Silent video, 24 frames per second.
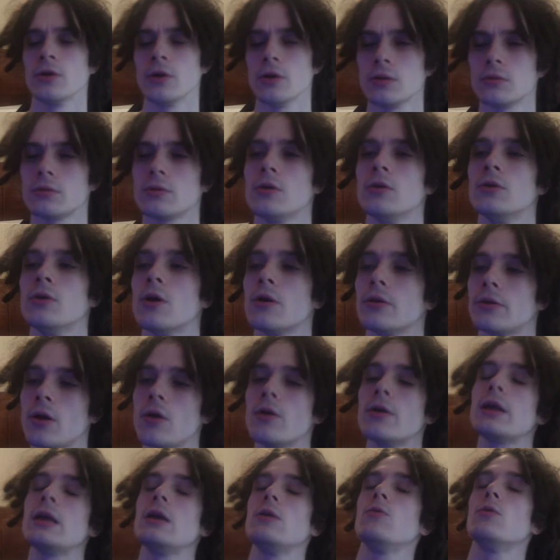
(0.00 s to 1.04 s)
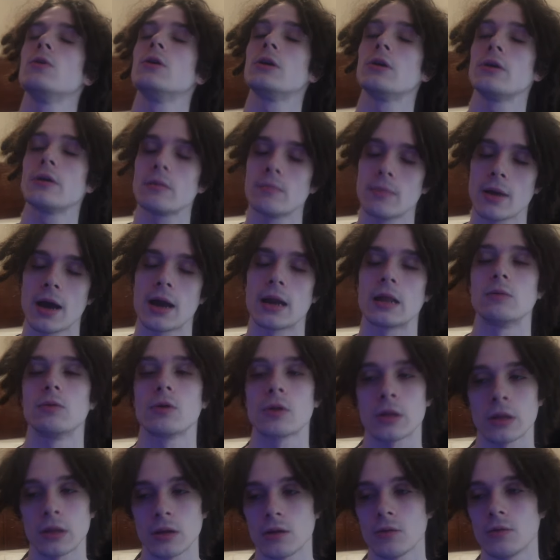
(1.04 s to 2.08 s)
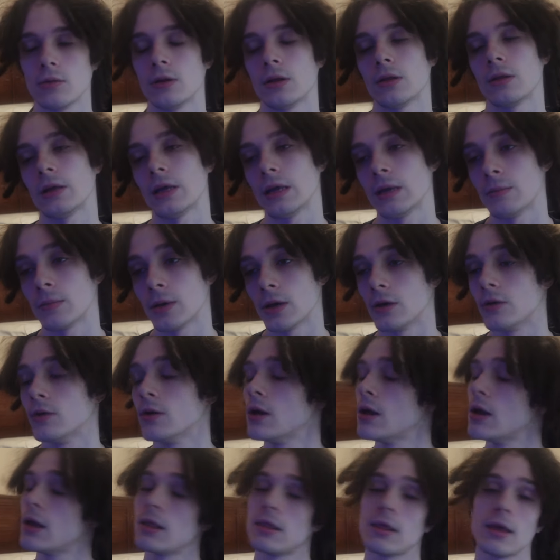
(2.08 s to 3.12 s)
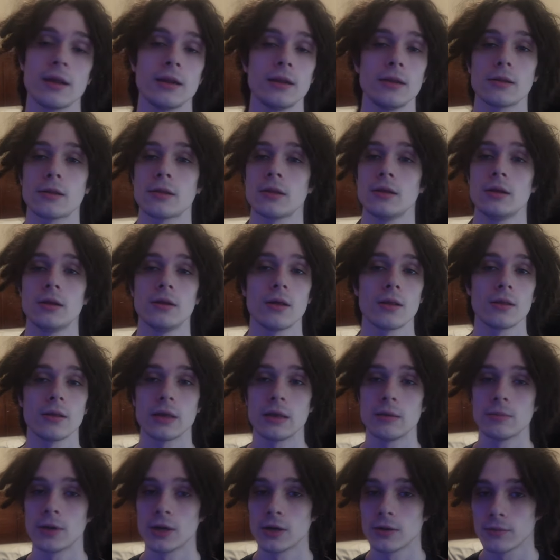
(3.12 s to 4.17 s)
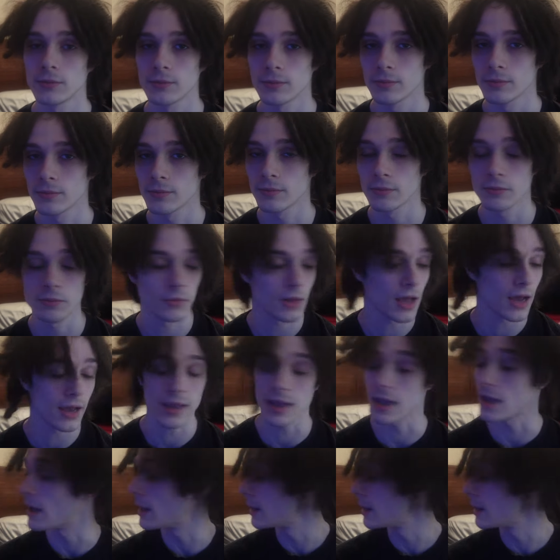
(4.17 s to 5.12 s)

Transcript: Don't, don't, don't, don't even worry about it. We'll send you another email. They didn't send another email. Not yet.